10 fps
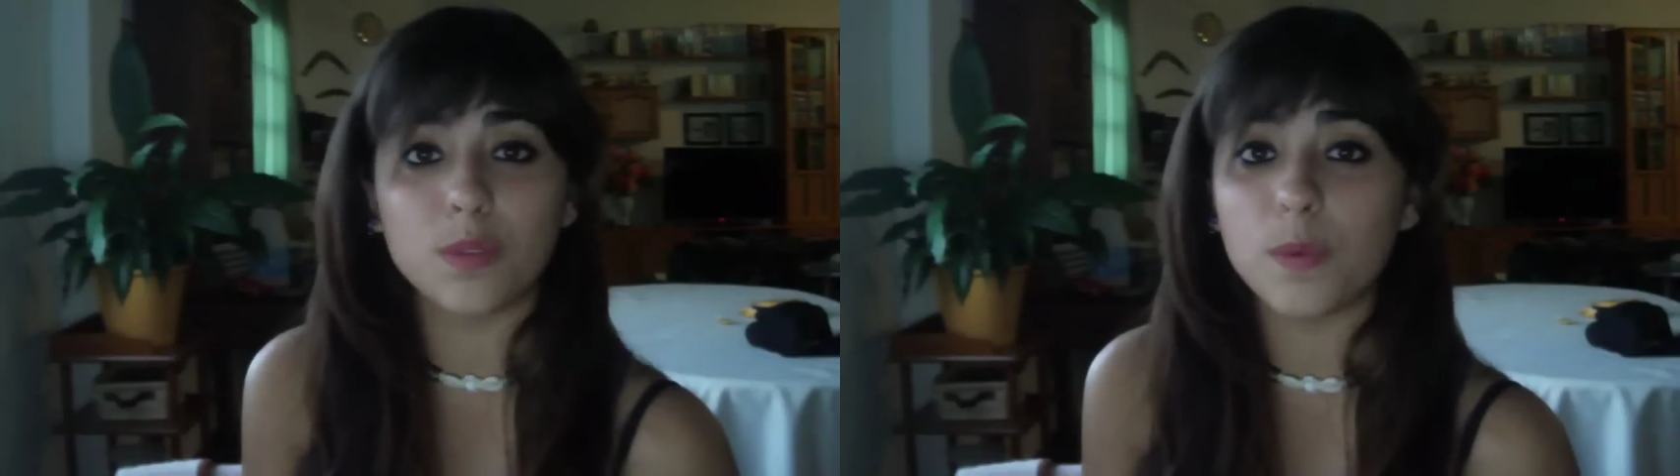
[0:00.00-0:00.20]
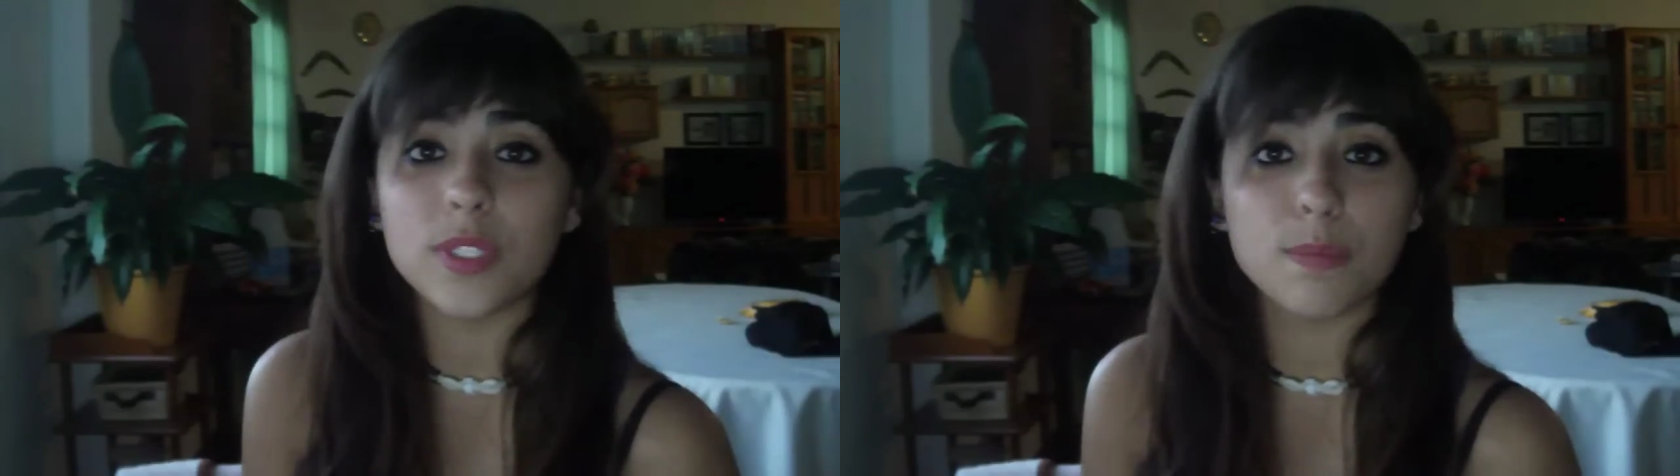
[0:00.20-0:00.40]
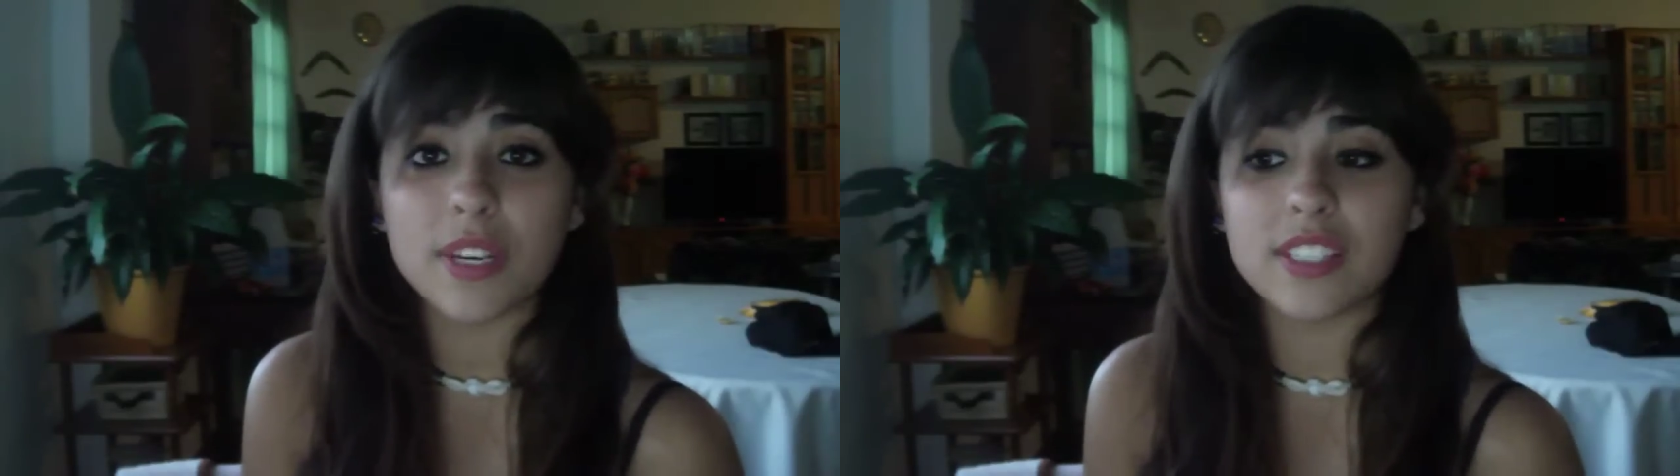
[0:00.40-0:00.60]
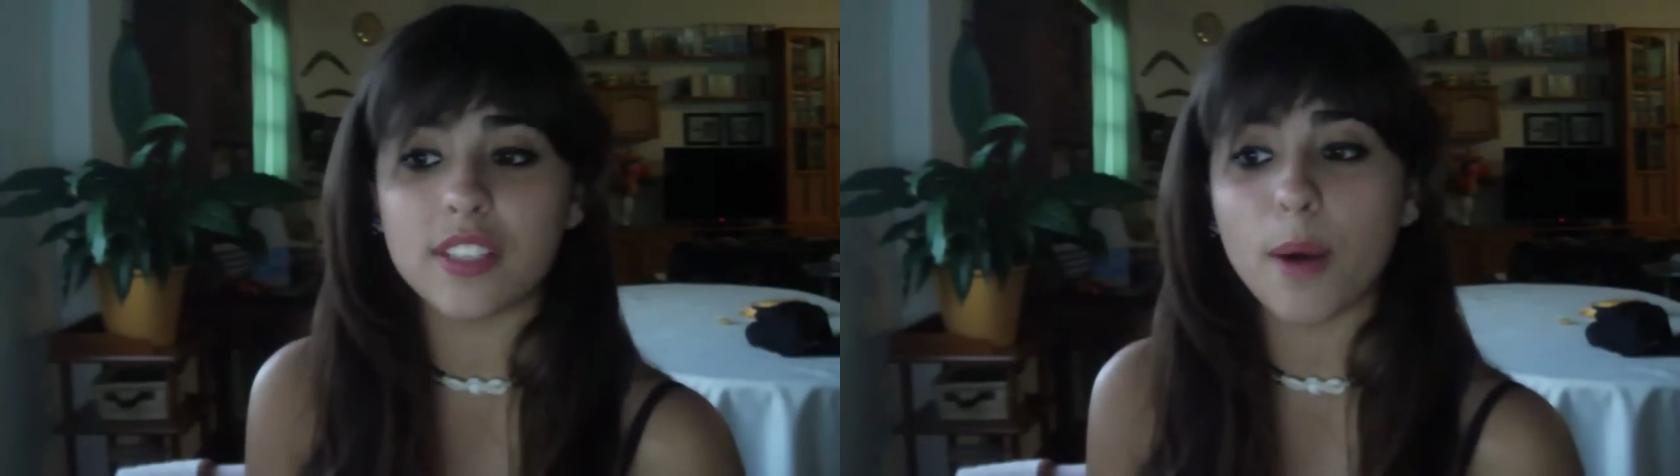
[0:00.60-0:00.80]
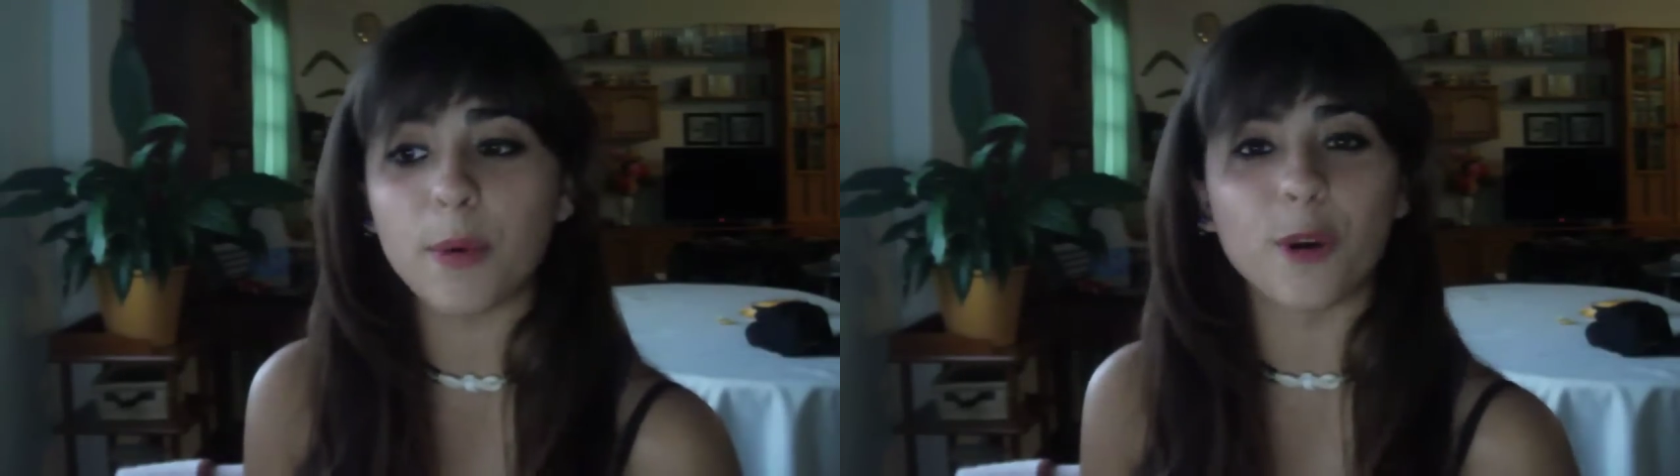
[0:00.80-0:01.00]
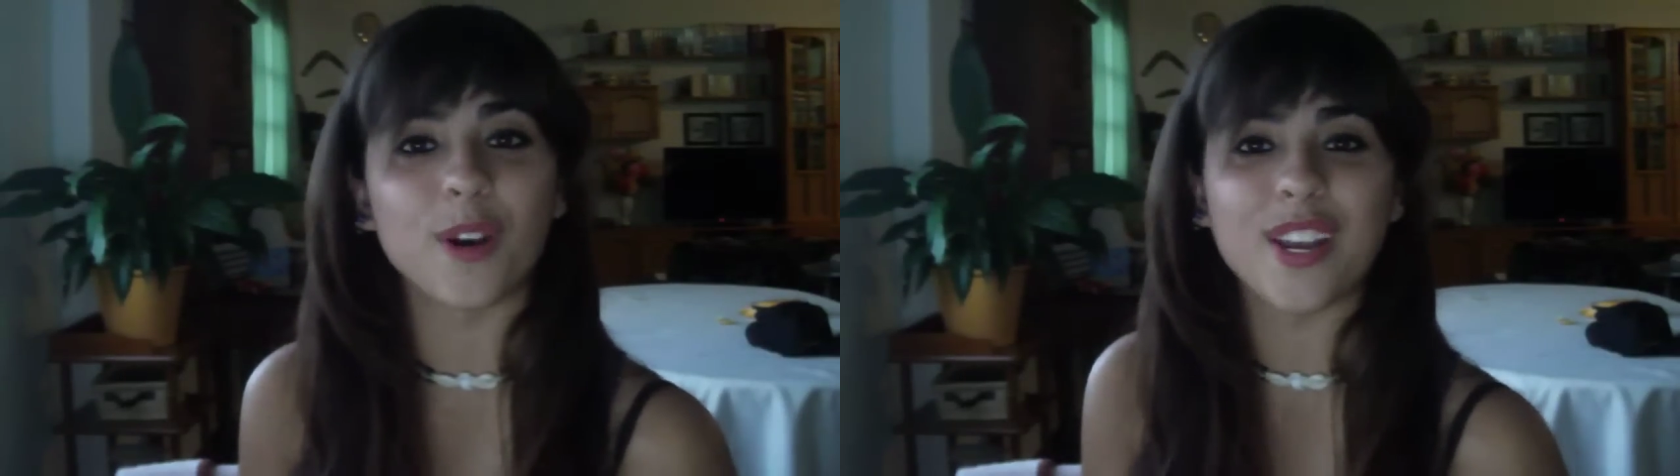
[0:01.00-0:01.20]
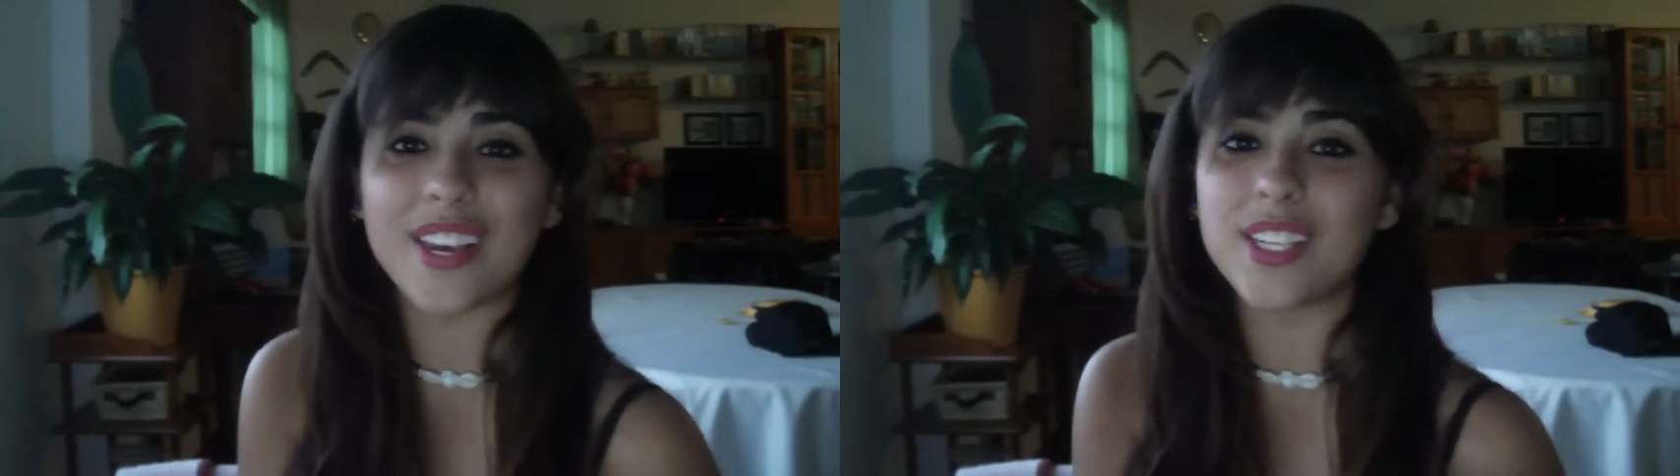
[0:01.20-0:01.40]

It was my summer